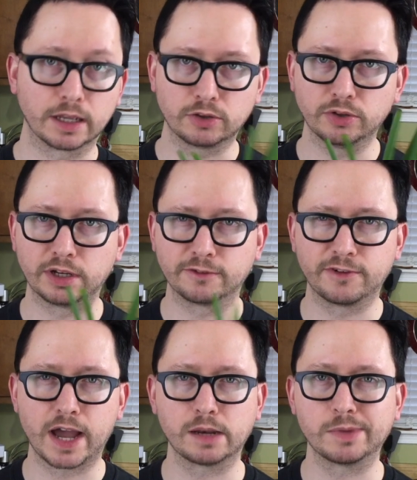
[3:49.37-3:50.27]
including
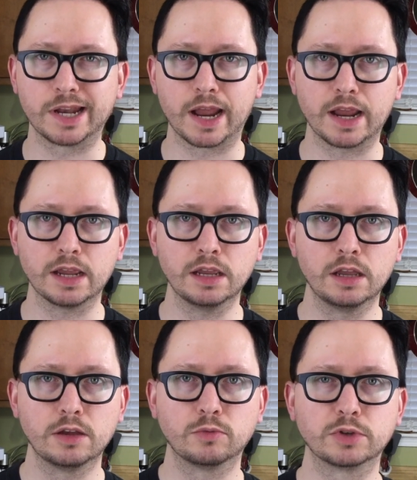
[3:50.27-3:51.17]
vitamin A,
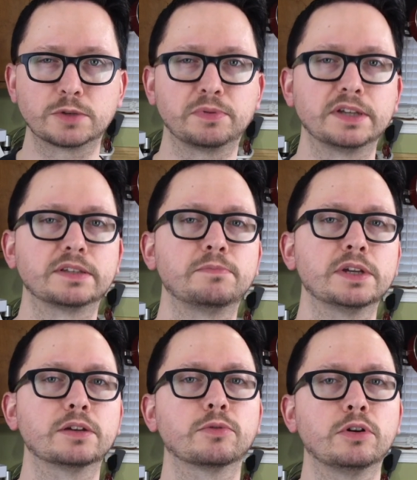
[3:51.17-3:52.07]
which plays a
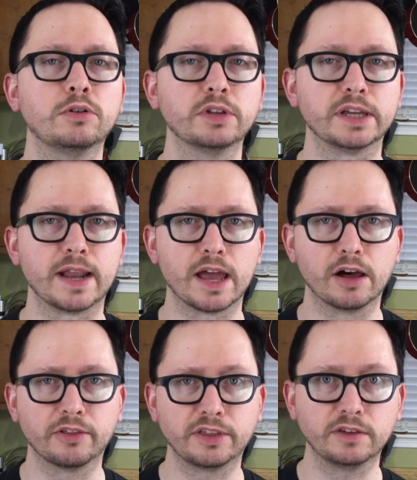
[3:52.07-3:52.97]
big role in
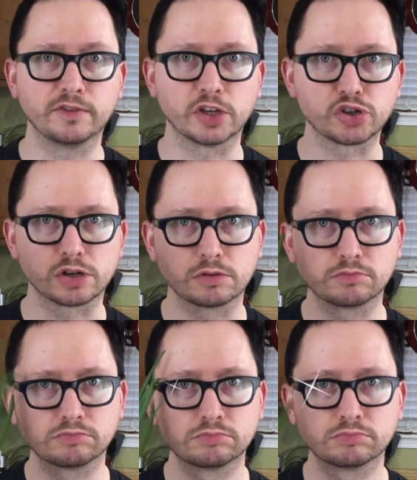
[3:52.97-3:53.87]
healthy vision.
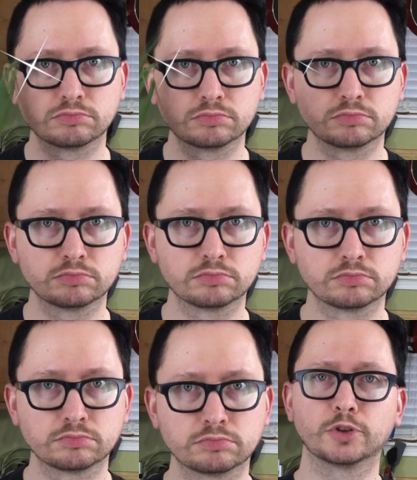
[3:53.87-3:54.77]

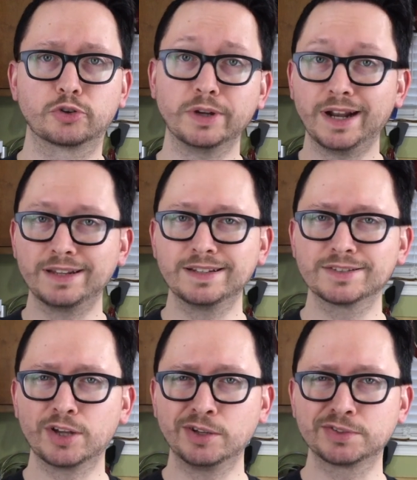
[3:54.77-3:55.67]
Green
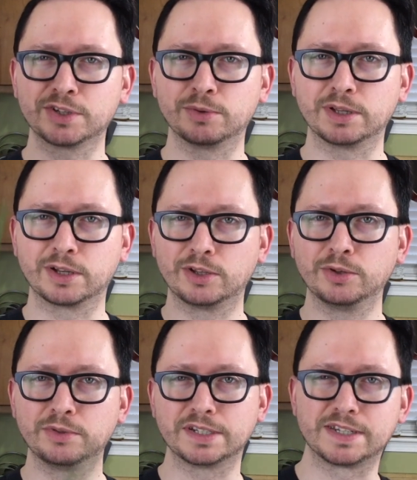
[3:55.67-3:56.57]
onions also
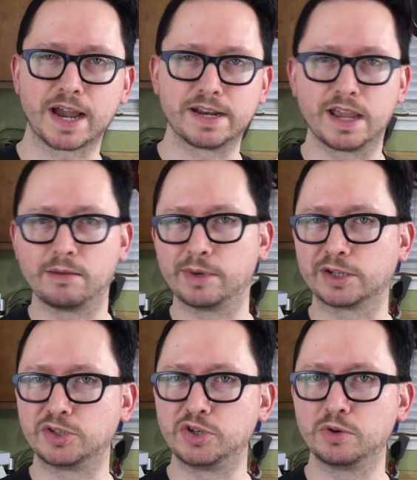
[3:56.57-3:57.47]
include the
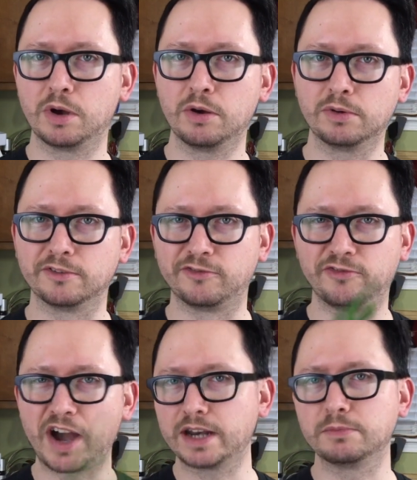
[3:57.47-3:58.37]
dynamic duo of
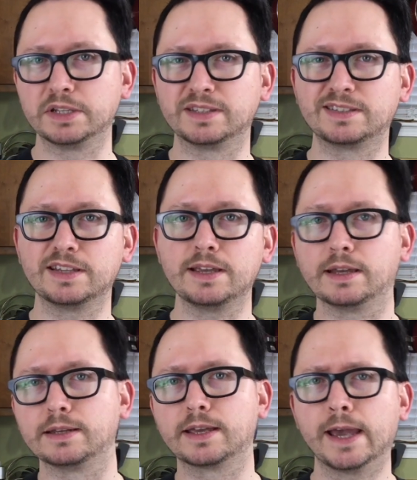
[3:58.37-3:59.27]
vitamin
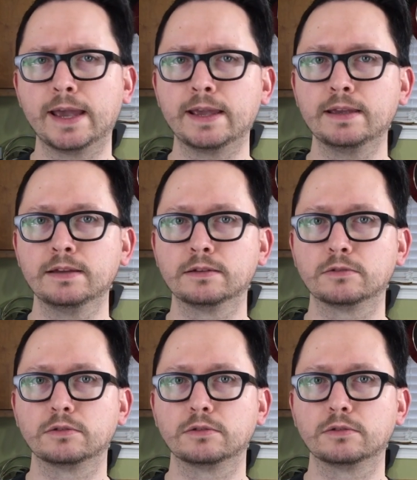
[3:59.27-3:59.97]
C and K,